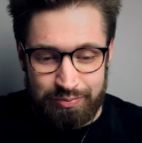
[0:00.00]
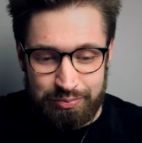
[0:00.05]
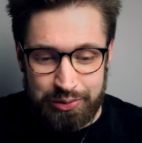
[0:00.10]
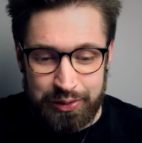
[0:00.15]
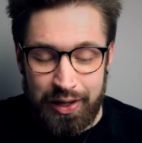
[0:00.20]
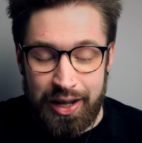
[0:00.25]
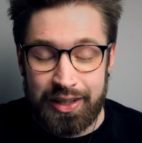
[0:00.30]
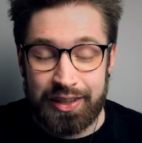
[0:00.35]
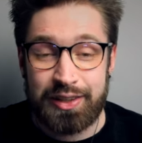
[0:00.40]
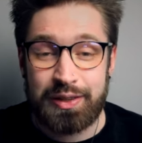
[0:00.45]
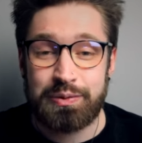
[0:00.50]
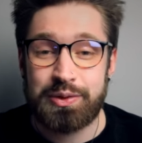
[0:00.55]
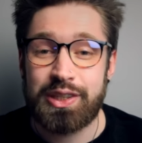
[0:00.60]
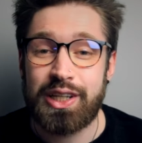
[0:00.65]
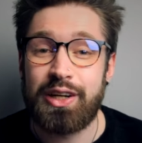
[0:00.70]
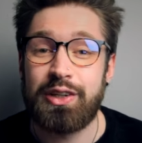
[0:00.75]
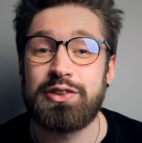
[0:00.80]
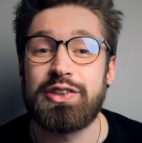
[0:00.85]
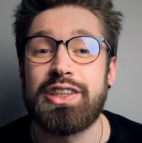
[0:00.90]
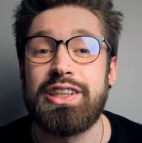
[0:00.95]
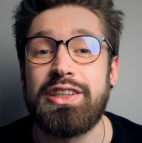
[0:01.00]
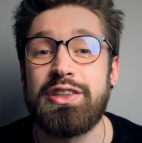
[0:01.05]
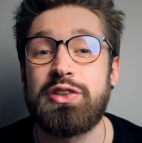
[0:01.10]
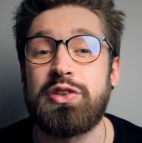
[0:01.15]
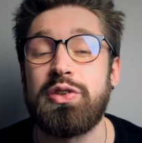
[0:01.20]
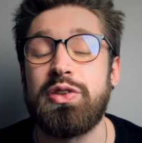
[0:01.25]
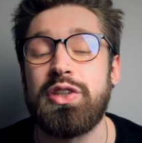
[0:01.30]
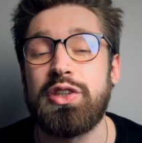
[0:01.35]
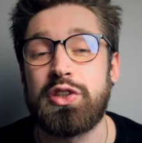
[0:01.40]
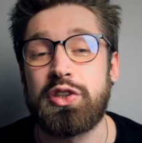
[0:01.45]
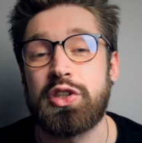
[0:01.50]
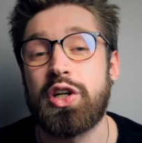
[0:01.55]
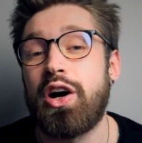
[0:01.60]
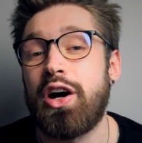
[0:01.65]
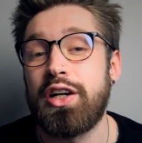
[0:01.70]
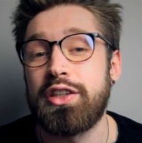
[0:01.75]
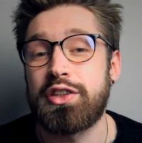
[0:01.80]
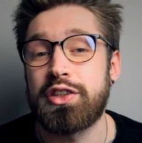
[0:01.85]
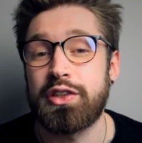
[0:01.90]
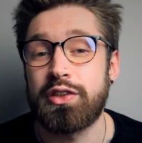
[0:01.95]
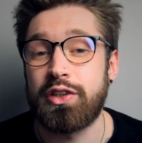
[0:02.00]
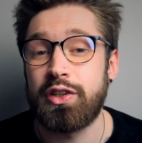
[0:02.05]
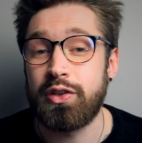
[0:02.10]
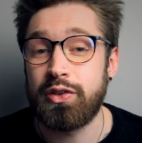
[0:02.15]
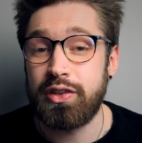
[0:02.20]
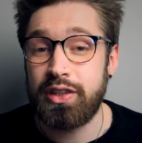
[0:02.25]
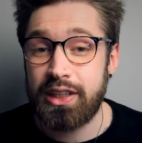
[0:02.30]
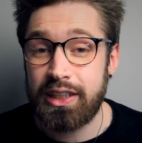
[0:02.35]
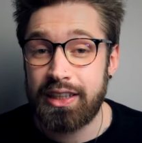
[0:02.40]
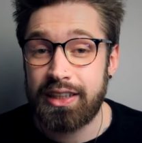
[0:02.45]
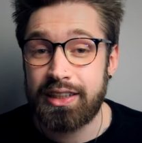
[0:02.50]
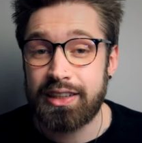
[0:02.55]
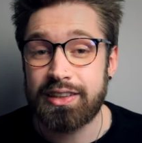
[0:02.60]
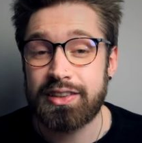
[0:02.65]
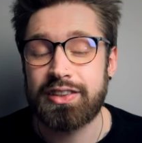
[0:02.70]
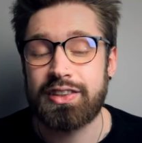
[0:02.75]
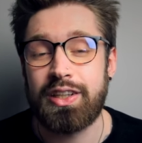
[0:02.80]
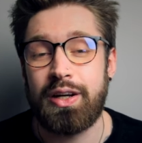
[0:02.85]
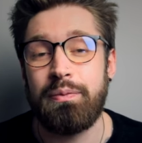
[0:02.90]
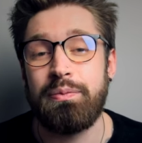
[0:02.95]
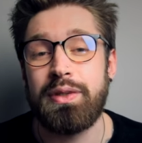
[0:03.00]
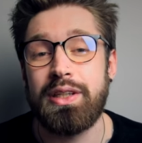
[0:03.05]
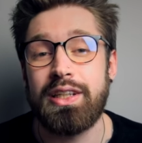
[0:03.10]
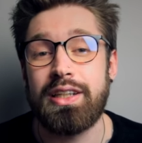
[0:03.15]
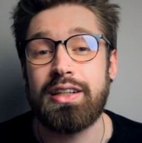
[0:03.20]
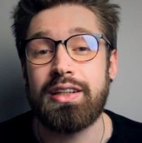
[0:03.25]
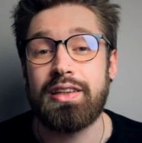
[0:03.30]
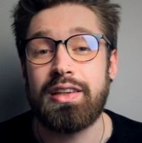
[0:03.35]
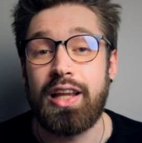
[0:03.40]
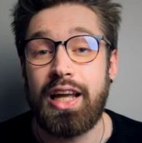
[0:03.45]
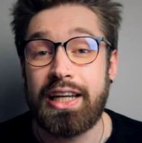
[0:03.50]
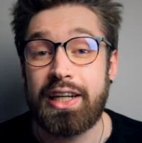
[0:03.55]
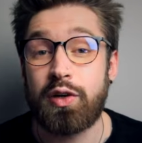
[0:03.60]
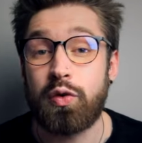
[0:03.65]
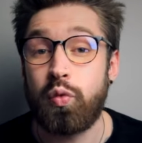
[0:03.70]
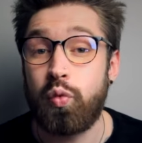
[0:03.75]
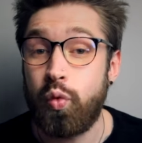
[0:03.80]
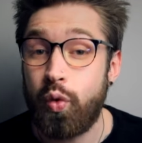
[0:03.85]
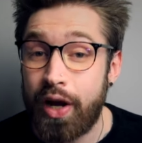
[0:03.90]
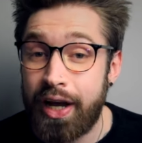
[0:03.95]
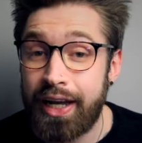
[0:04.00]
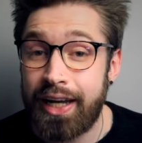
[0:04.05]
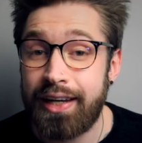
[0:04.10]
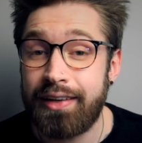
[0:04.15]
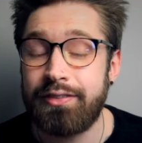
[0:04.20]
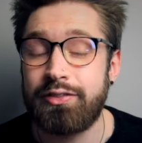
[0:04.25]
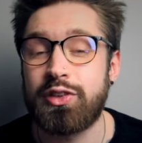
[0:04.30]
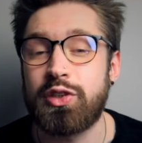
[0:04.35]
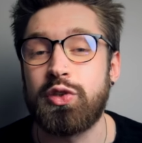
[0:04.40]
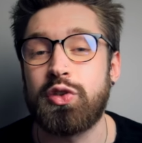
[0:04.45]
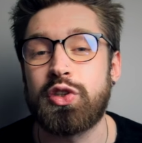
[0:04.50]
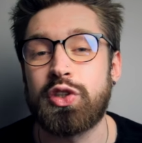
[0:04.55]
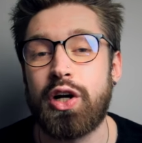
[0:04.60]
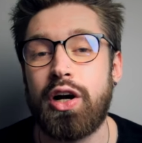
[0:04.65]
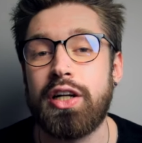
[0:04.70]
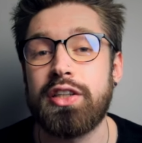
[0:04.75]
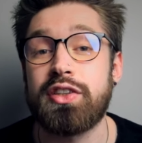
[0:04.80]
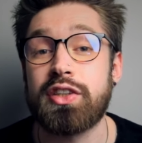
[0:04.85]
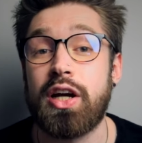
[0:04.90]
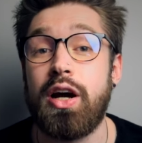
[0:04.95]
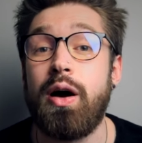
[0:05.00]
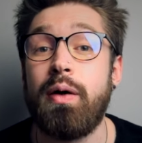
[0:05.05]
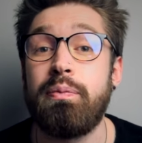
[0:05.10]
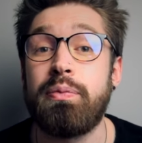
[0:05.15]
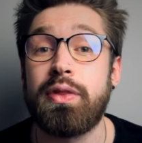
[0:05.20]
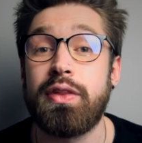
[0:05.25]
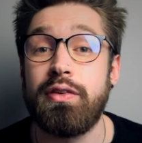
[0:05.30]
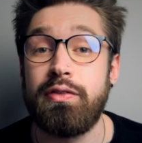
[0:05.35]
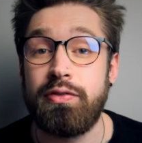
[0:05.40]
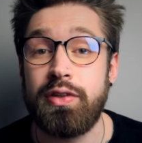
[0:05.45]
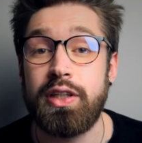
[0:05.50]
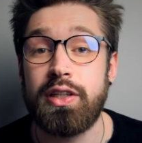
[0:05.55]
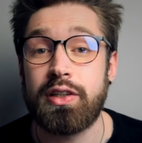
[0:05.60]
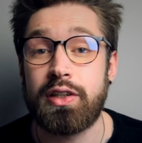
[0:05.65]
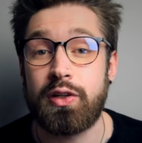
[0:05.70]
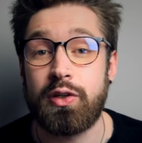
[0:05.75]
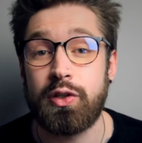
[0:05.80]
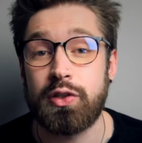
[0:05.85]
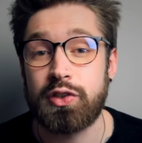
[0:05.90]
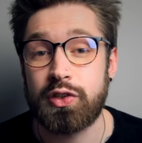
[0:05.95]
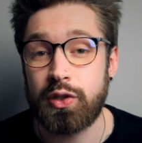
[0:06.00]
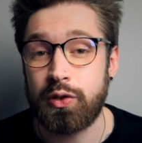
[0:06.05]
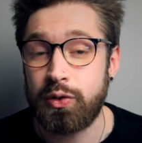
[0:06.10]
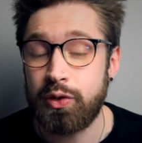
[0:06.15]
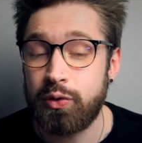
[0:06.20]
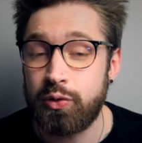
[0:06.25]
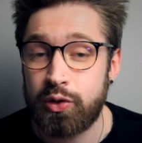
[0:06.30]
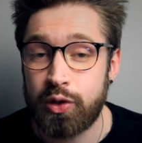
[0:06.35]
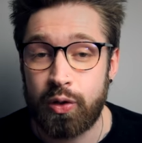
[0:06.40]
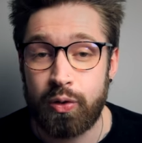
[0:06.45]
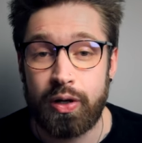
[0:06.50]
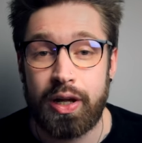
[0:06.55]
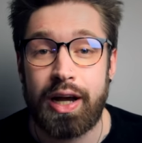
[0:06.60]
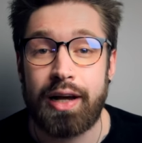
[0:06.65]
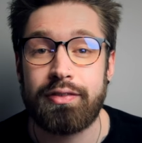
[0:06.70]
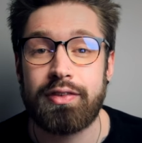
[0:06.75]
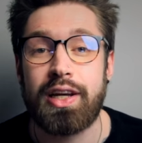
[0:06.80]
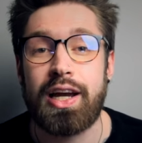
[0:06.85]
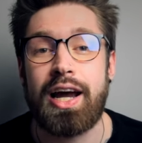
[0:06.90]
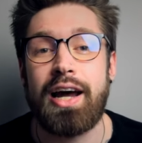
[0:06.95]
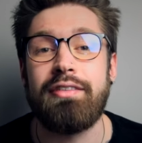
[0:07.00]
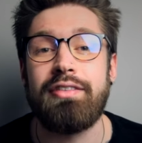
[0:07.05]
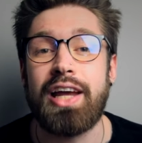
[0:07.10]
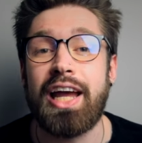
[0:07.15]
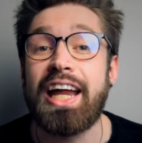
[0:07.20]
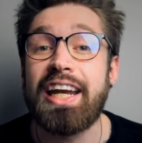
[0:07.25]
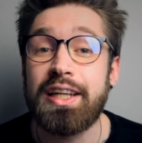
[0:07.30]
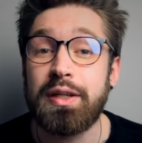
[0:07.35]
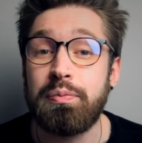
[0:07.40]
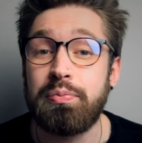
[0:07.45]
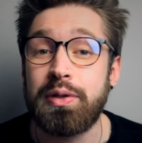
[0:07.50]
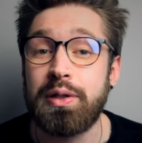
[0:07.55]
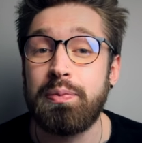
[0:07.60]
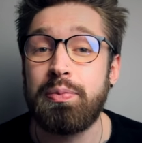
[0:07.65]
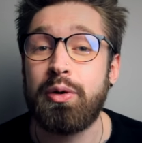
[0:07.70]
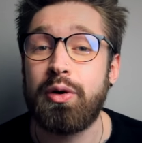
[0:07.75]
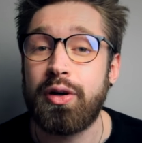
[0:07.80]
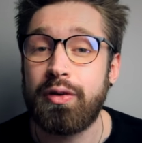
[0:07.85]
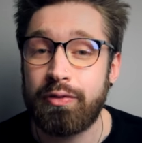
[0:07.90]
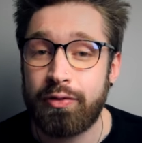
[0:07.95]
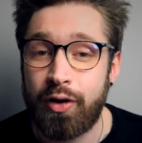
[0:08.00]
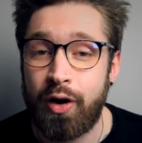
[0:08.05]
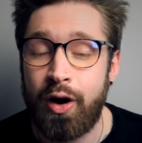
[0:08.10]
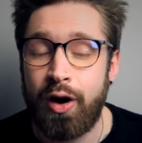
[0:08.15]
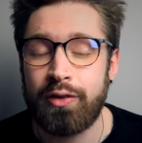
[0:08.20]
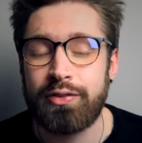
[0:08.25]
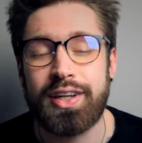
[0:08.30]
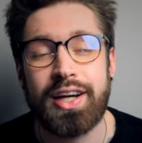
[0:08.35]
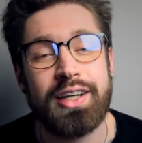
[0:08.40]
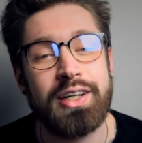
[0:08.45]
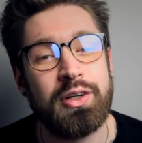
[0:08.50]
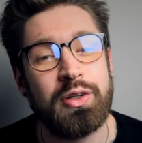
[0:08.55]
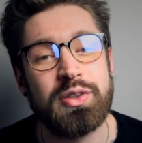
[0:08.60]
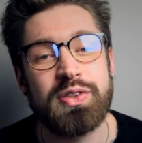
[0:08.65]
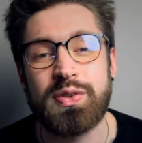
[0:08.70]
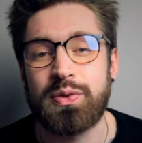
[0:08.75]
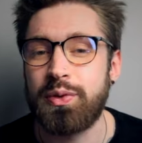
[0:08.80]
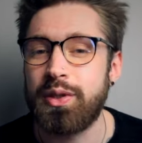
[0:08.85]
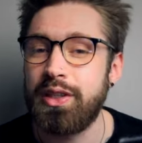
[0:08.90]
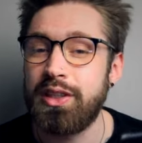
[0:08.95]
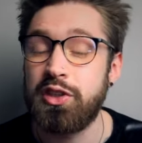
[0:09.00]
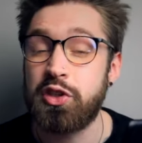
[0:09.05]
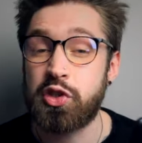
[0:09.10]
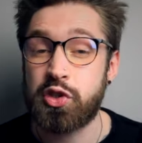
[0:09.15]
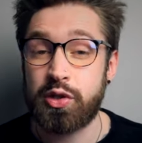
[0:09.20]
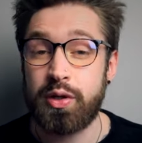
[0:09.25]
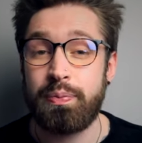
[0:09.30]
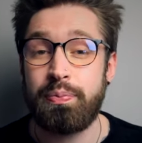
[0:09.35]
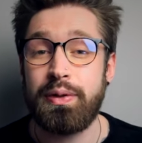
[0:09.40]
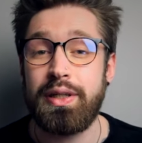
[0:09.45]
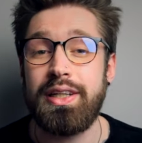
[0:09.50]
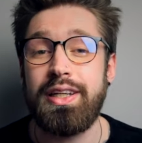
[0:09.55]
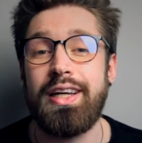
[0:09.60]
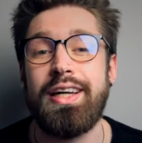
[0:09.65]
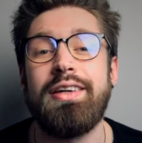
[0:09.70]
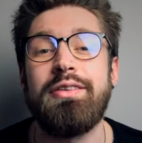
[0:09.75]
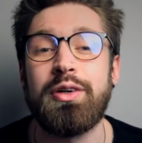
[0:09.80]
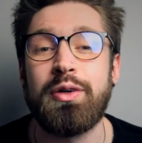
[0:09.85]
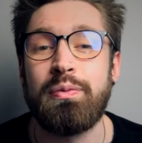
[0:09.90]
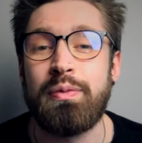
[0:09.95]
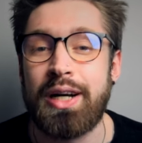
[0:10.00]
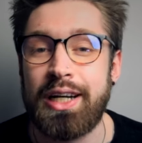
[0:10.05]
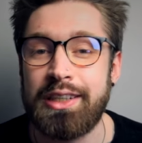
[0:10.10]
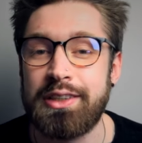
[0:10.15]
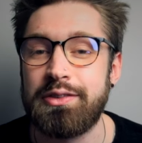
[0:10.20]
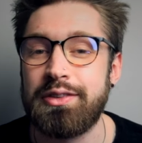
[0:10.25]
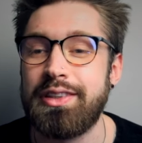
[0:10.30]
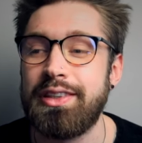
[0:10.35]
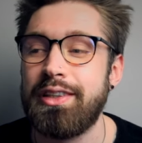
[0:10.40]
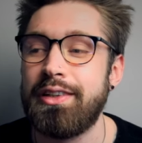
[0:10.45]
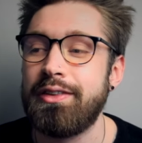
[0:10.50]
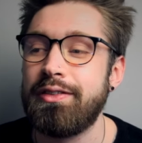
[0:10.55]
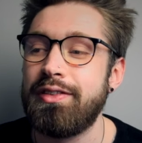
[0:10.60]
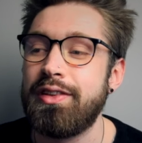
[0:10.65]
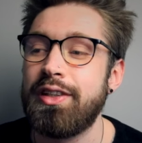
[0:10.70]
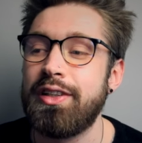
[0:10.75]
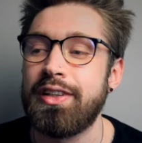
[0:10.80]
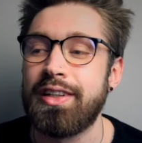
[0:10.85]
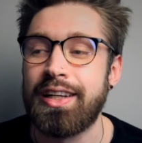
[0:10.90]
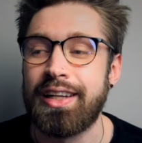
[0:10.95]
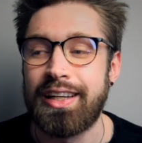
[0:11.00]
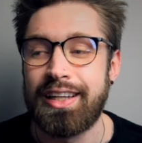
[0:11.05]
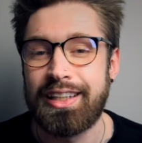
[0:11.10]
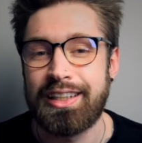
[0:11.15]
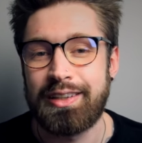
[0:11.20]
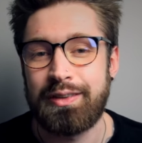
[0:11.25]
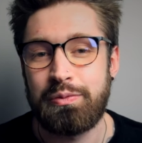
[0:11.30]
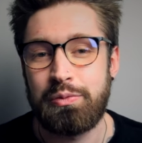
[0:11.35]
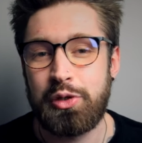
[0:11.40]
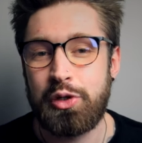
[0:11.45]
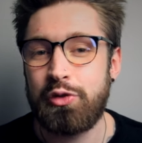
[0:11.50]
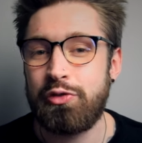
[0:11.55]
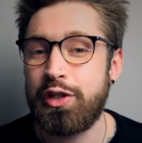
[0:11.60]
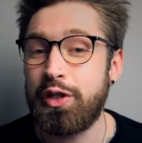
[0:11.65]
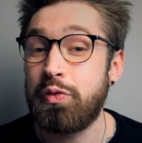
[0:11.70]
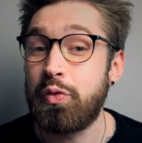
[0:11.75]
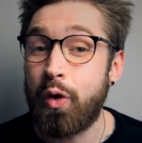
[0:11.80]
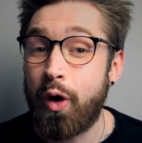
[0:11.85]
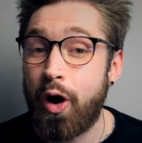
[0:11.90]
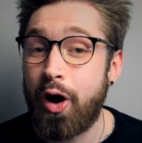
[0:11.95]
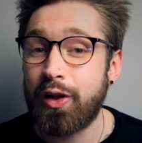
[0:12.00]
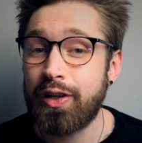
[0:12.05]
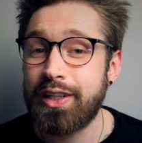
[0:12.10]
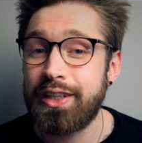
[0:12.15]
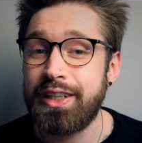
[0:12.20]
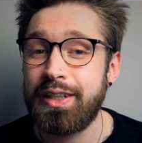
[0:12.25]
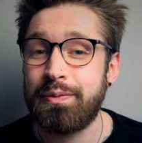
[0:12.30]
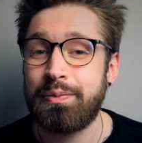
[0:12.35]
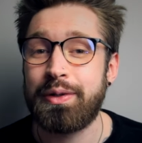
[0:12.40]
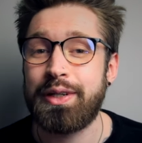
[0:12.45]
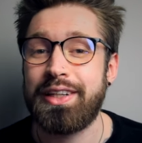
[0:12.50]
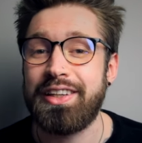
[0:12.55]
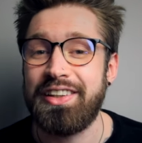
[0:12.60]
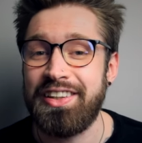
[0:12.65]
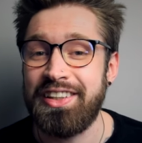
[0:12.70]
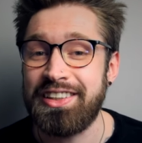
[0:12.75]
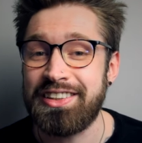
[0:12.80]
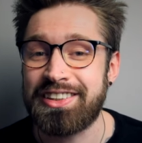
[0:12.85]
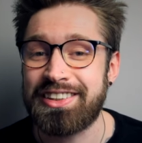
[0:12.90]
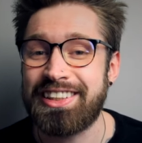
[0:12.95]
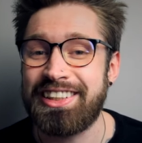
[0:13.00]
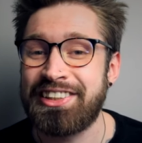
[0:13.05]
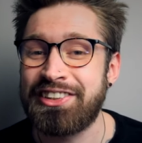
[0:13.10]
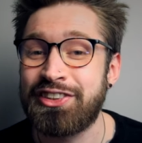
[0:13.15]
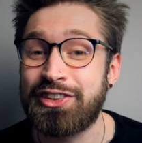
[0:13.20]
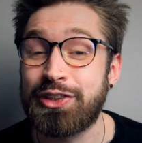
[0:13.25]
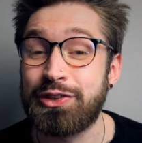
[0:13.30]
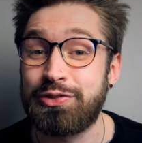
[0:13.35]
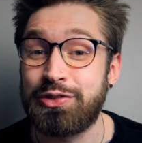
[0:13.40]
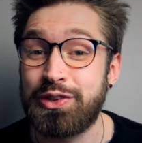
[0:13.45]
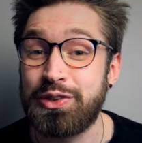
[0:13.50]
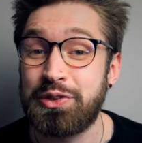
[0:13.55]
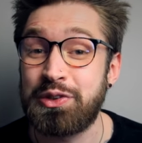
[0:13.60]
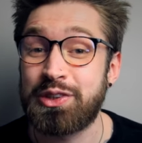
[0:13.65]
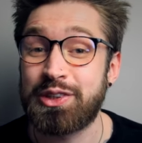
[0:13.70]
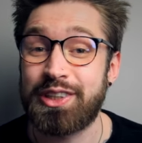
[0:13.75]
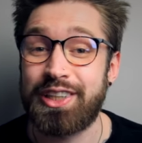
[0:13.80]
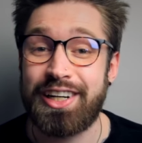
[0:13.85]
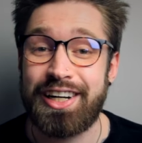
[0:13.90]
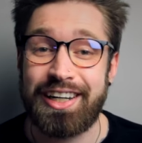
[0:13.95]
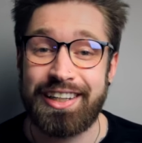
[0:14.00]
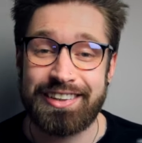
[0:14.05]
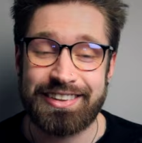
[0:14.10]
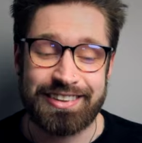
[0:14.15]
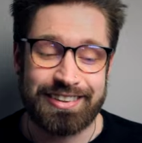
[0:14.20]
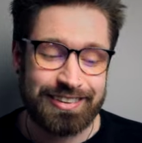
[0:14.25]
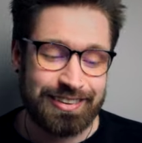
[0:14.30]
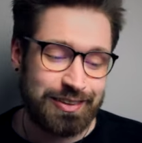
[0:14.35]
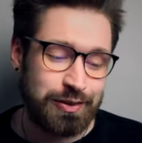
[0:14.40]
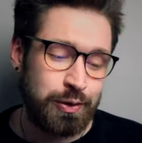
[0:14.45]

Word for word: plug themselves into the charger. They'll need something like Wave to charge up the vehicle, so you don't have to have any people involved. I know it's really trippy and reminds me of the movie WALL-E, but this is the future, guys.